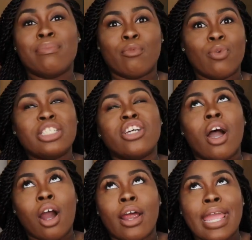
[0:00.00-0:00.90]
which
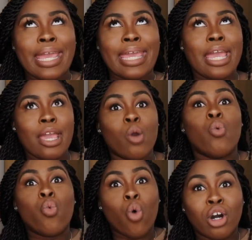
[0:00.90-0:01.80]
are aka
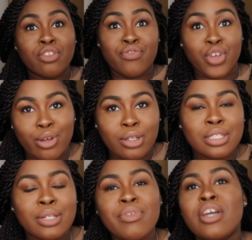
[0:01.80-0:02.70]

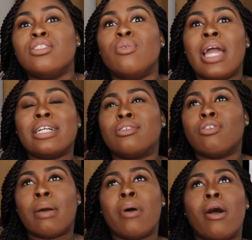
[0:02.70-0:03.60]
worldviews. So we had to
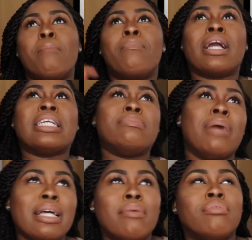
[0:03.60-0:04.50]
talk about
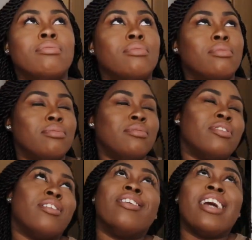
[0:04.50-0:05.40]

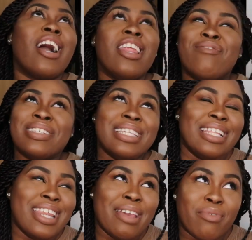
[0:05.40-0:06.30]
oh god, I can't even say
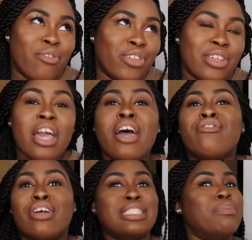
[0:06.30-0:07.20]
the name of the
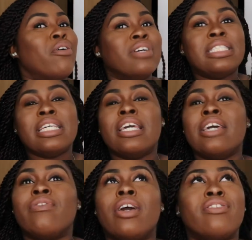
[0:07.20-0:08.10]
transformative,